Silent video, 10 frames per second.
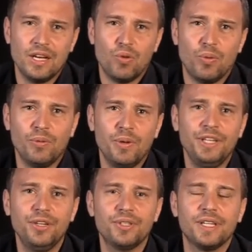When we
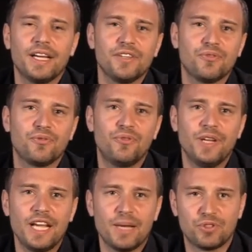utilize
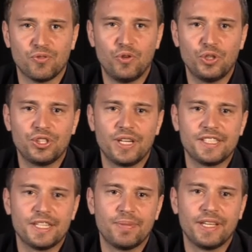FinApps or
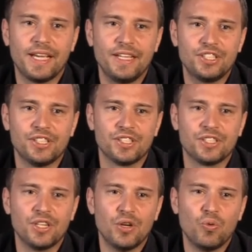virtualized
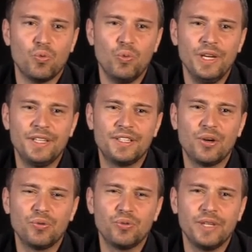applications, we
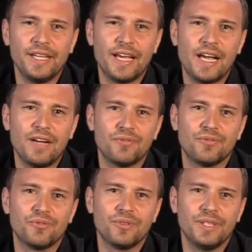don't really have,
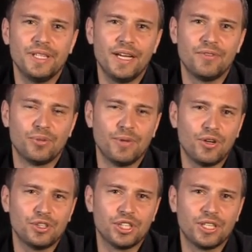from a
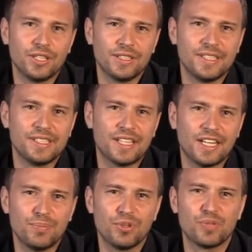logical
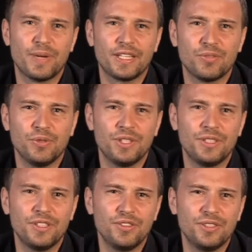design perspective,
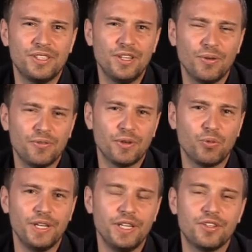the only thing
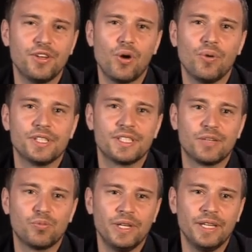we need to know is that
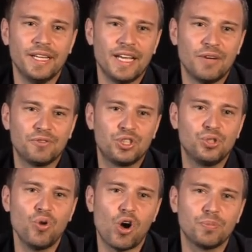we have
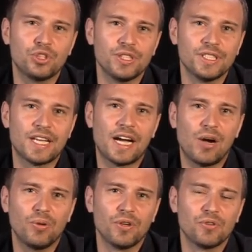2 options
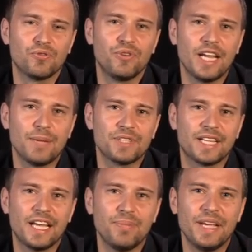how those FinApps
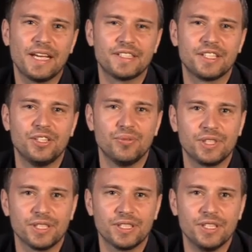can be executed.